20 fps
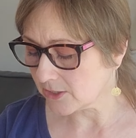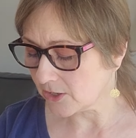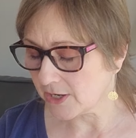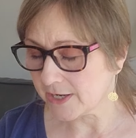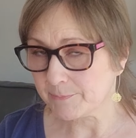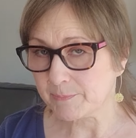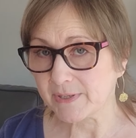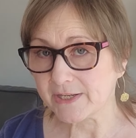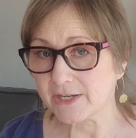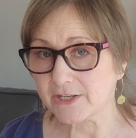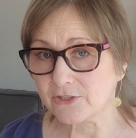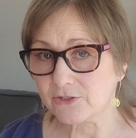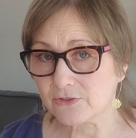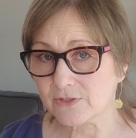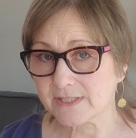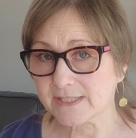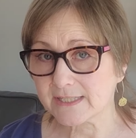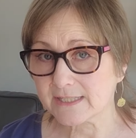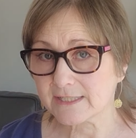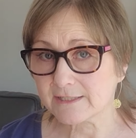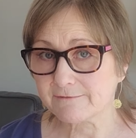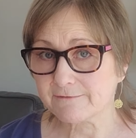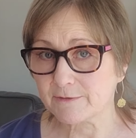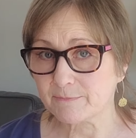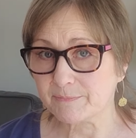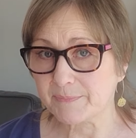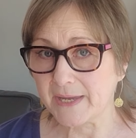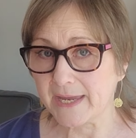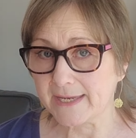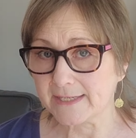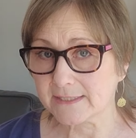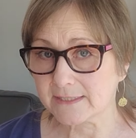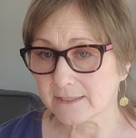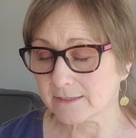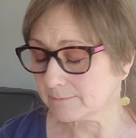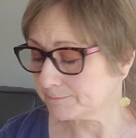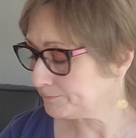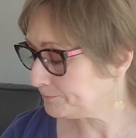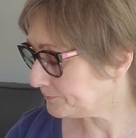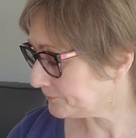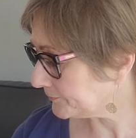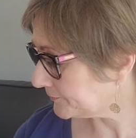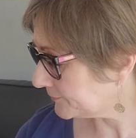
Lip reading: but I used a different pattern.